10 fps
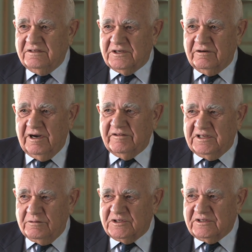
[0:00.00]
So
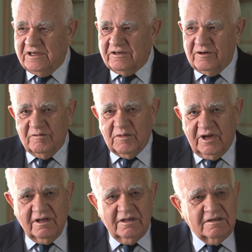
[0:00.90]
gravity was turned on
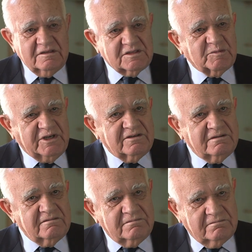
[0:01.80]
by simply
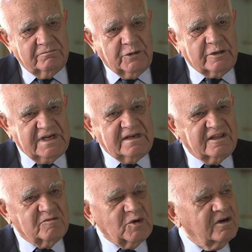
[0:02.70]

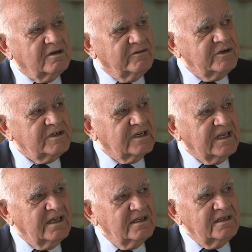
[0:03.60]
rotating the model
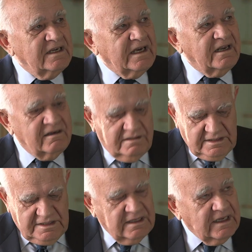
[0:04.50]
vertically,
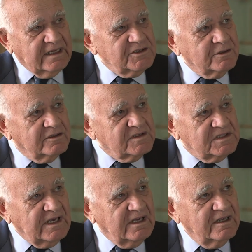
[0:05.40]
and as you can
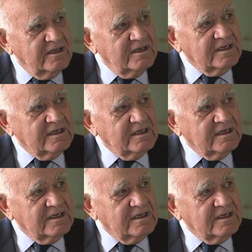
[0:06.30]
see